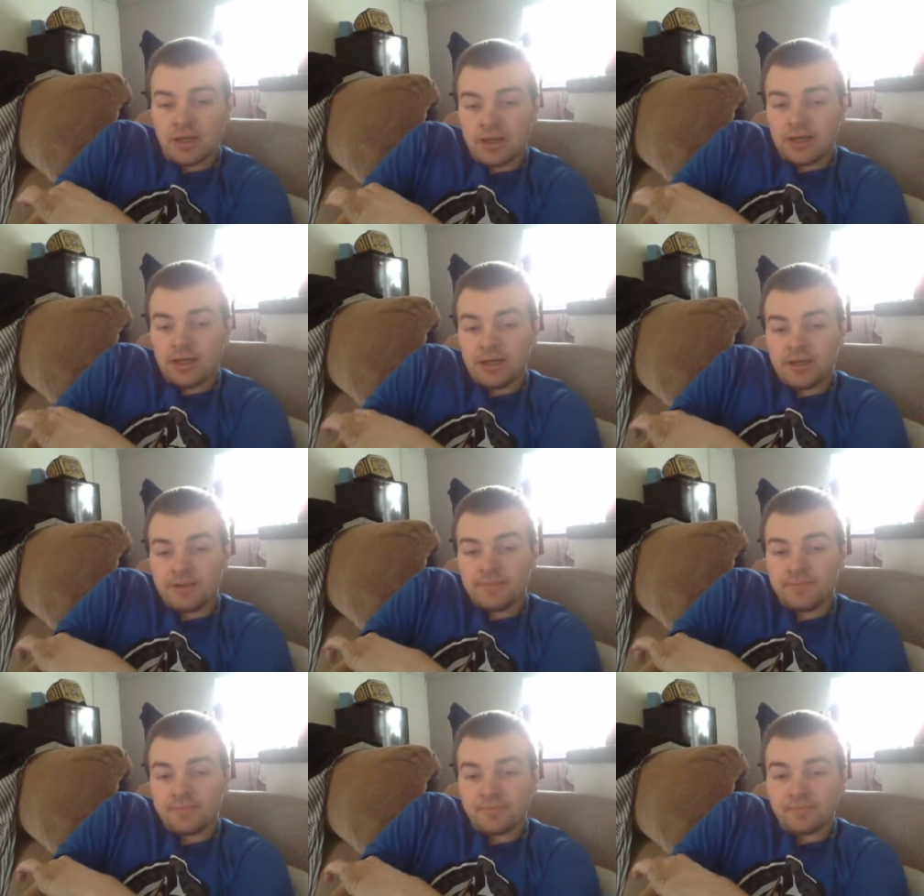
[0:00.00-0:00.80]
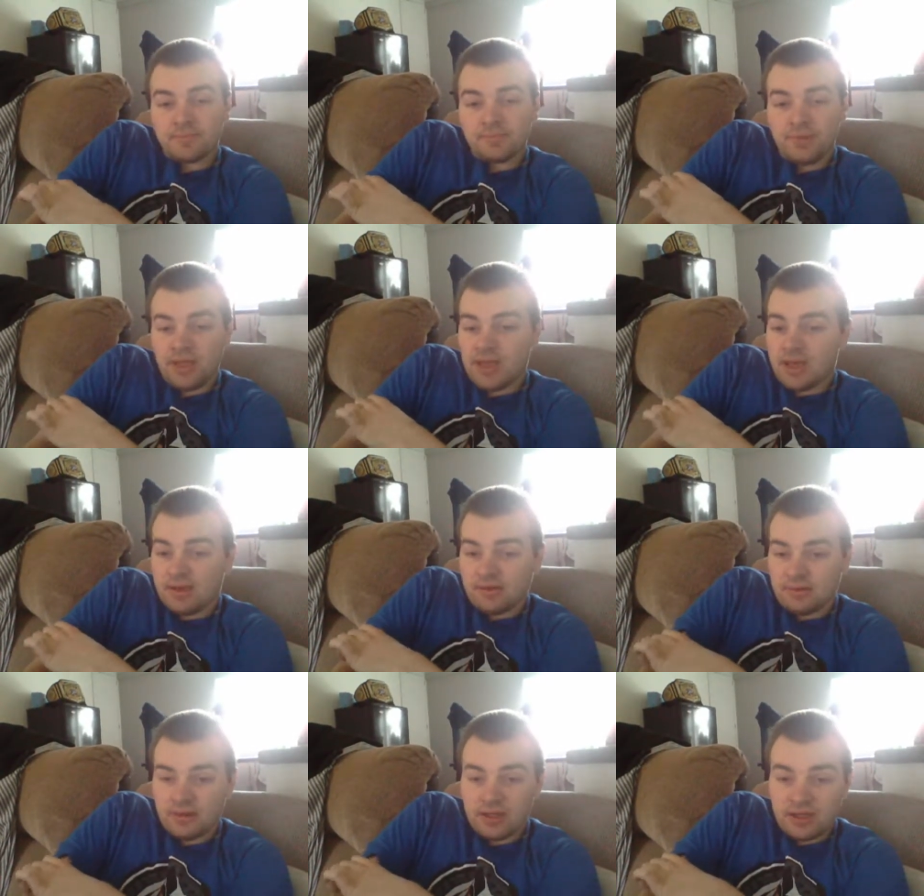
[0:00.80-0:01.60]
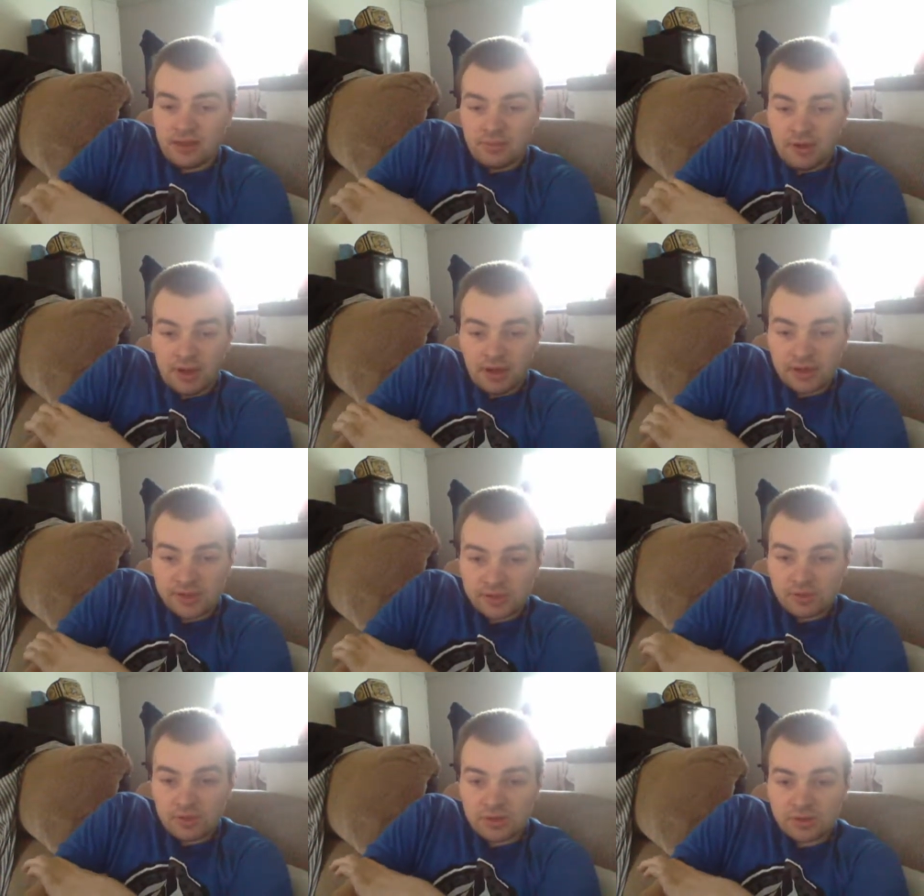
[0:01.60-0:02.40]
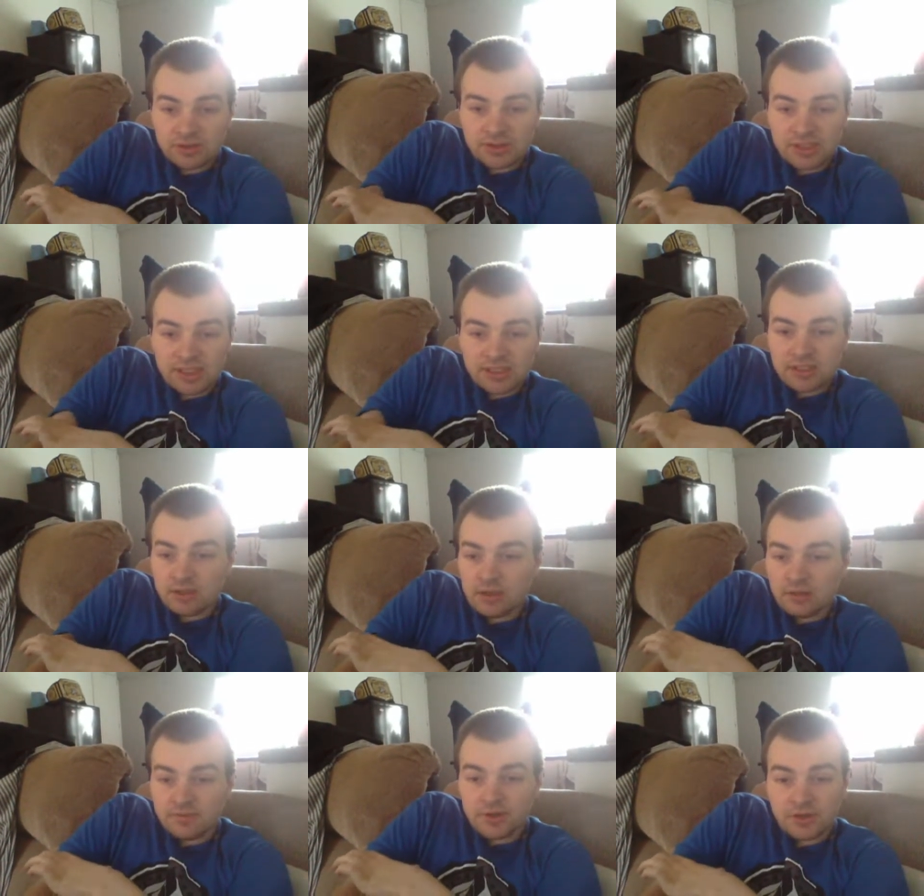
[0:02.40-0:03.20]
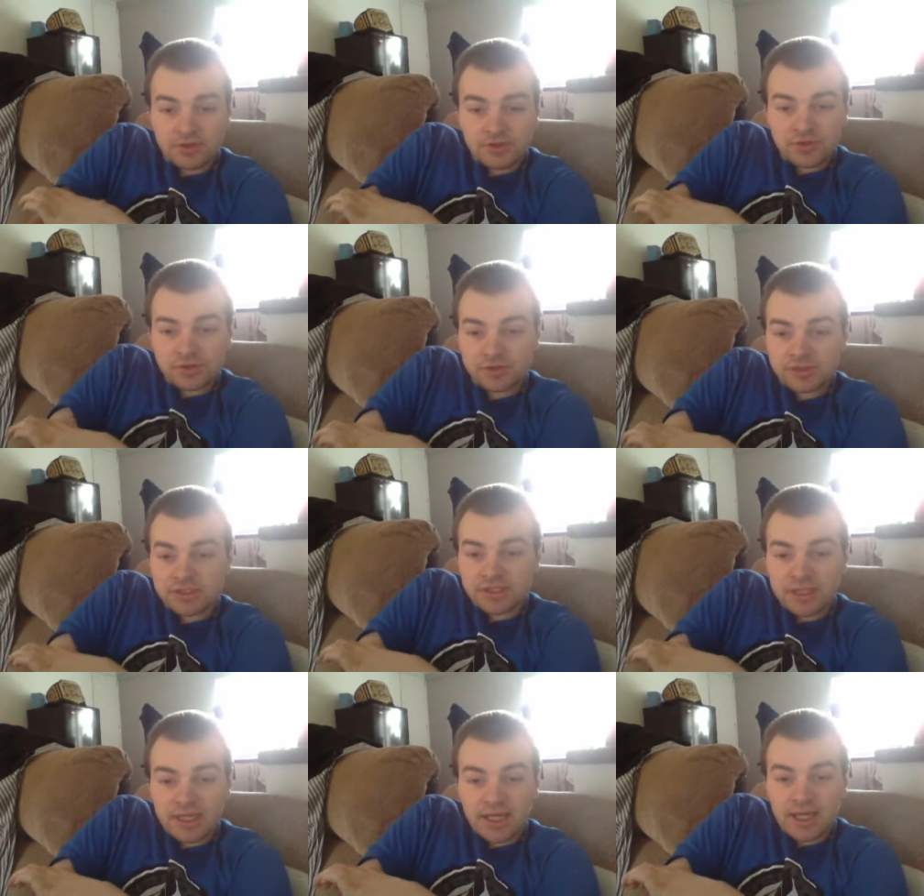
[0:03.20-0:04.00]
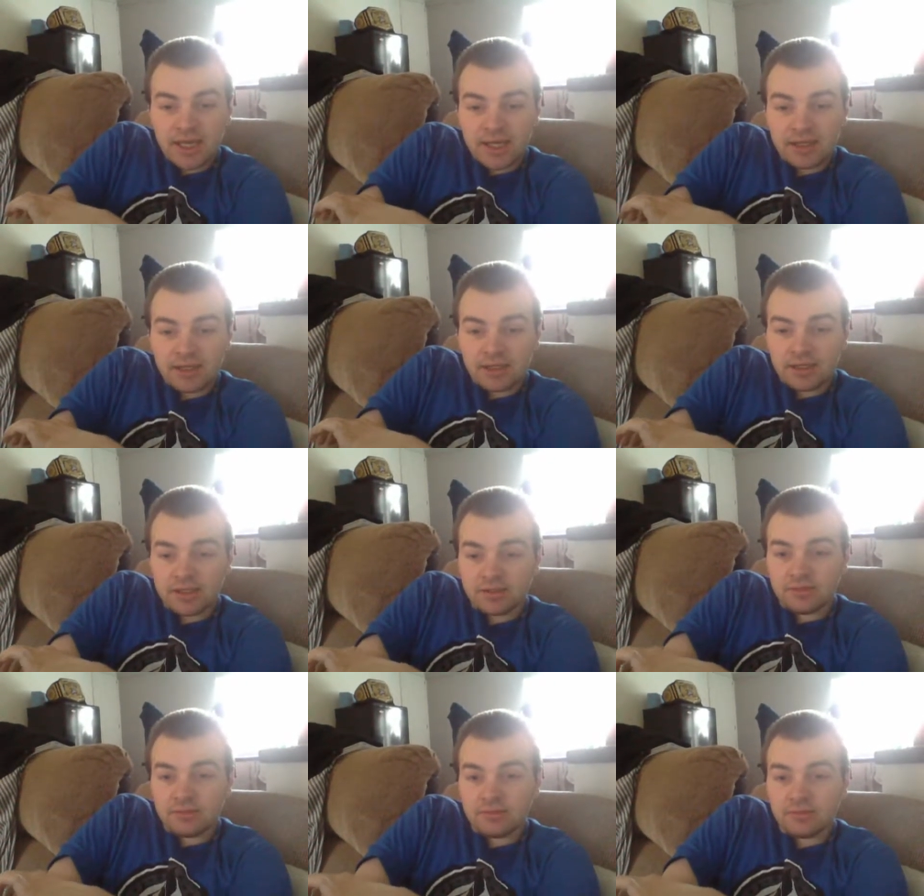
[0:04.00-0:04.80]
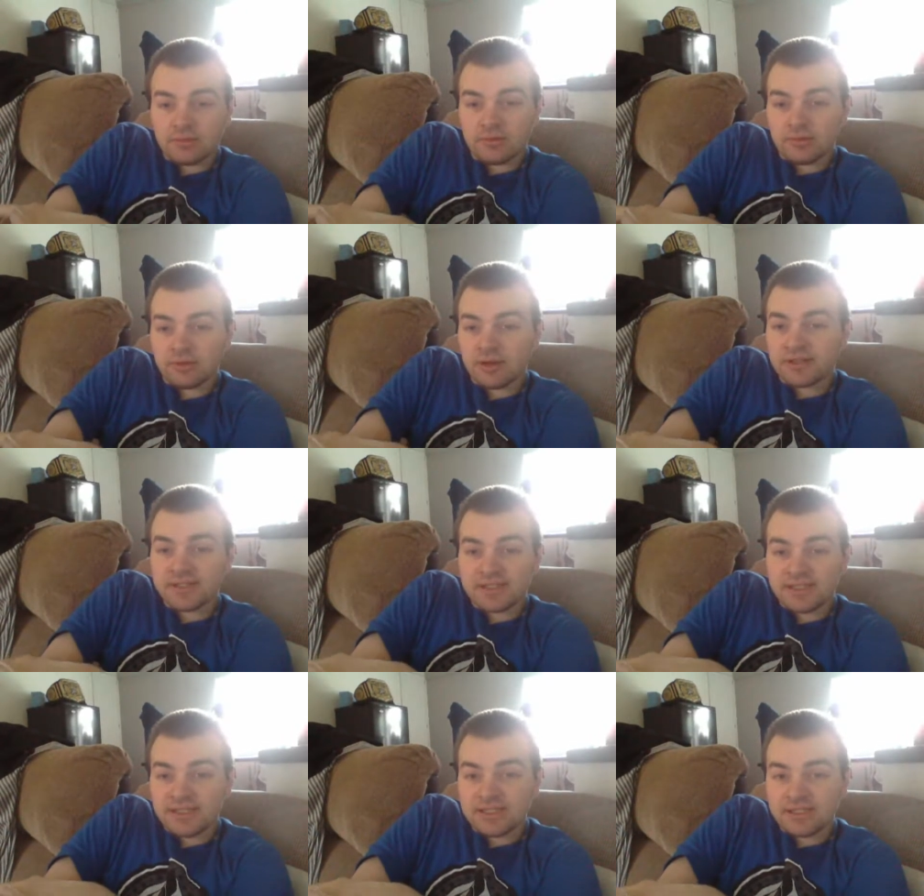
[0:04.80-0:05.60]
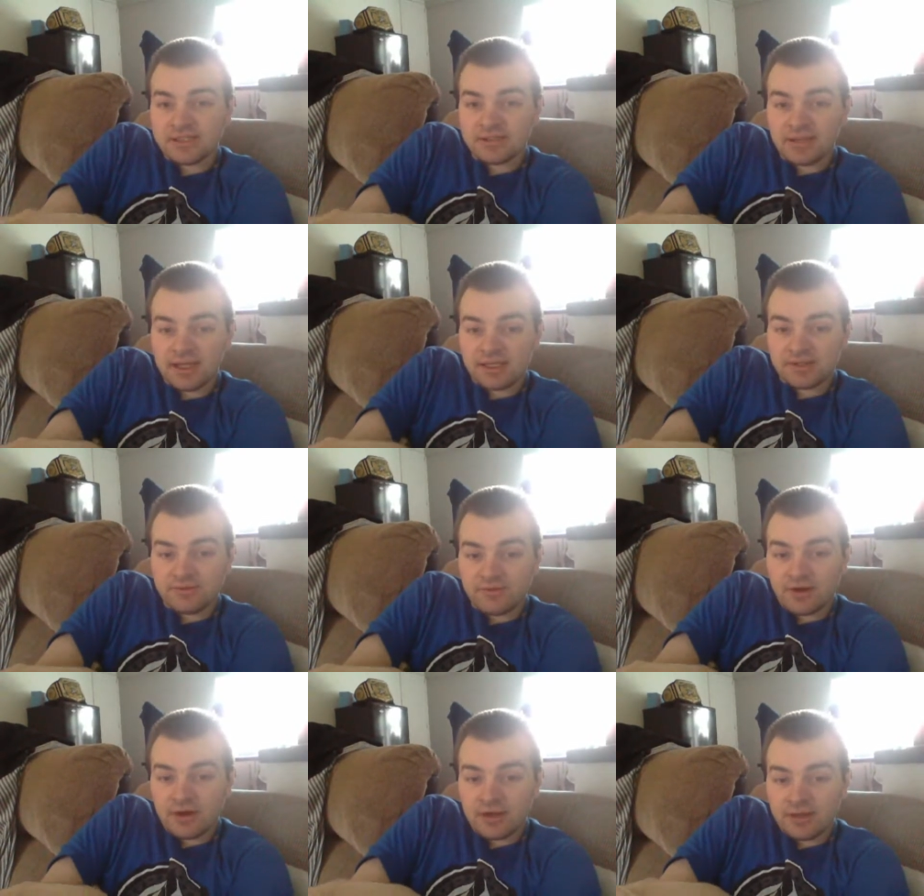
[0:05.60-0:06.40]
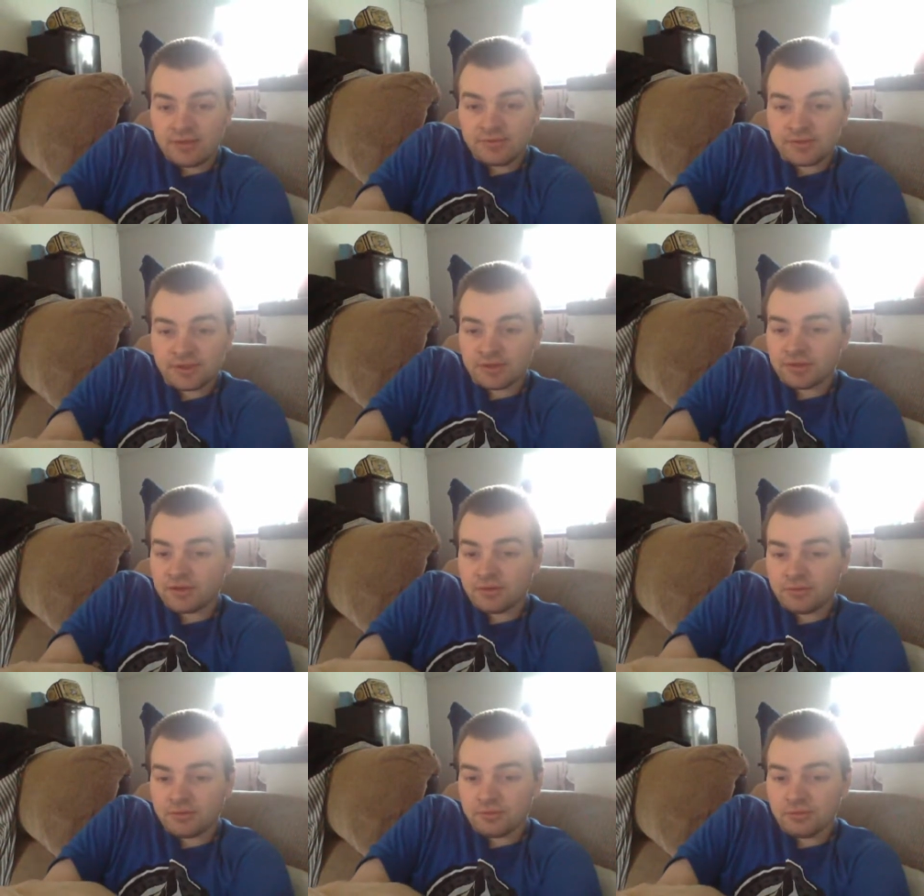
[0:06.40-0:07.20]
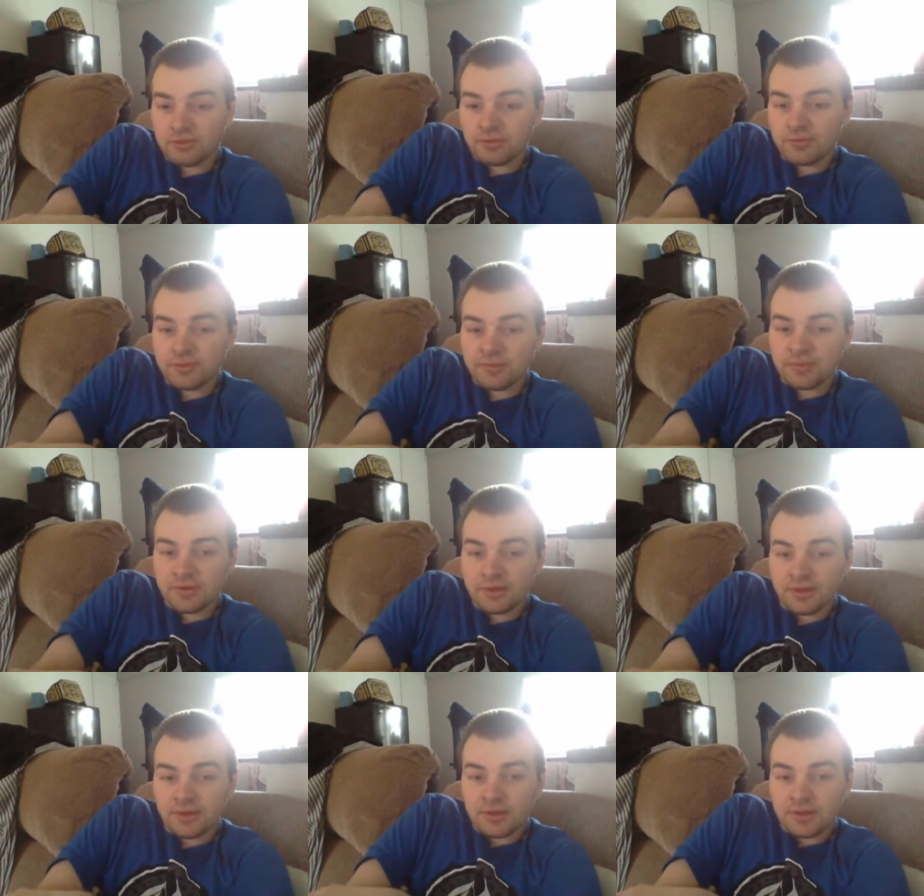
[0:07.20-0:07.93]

Um, yeah, uh, my highest ones, there's a lot of 100s in there, and 90s and 85s, not going to go through all of them.